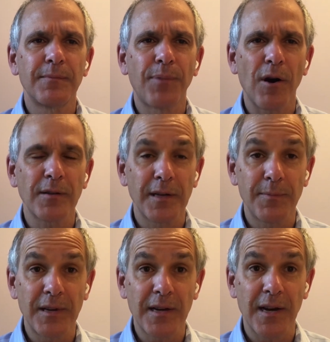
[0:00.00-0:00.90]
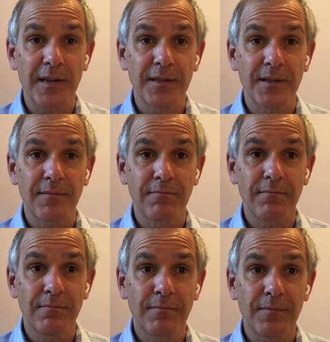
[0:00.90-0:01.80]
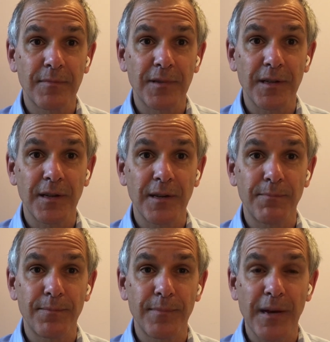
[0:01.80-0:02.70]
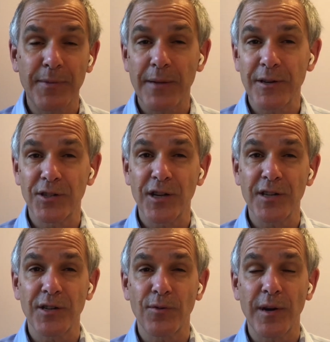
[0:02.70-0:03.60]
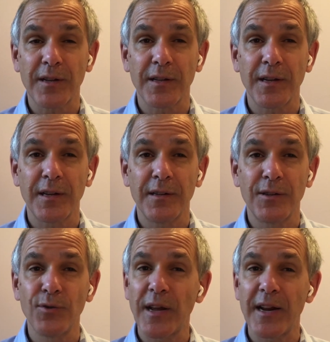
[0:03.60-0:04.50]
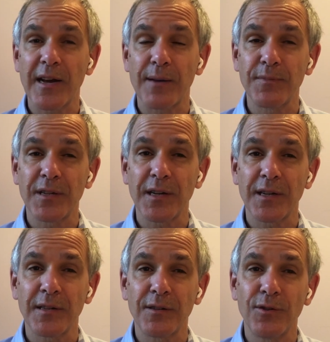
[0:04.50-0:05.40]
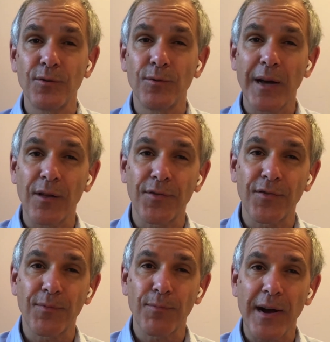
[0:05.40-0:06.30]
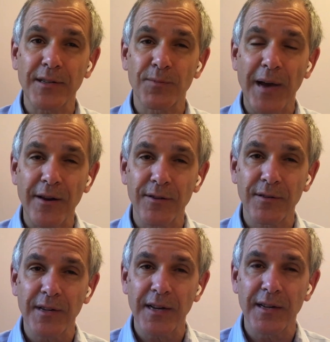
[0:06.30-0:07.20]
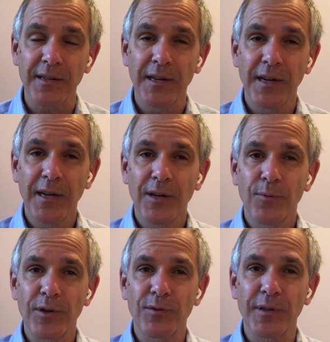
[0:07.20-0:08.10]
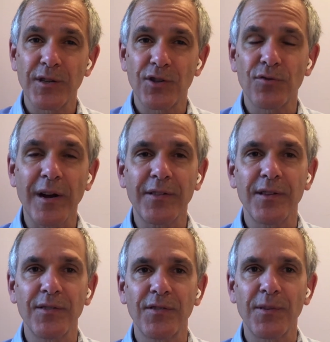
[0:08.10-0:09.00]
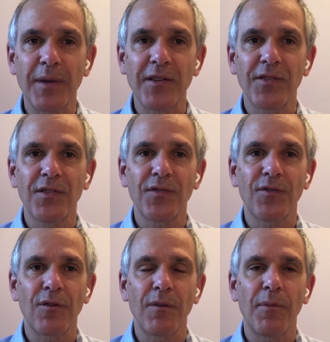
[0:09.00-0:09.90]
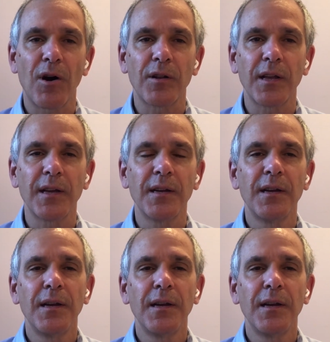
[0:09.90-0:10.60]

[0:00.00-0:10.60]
partly because the epidemic is changing quickly, new data comes in, new health practice pattern data, which really strengthens the basis for our modeling.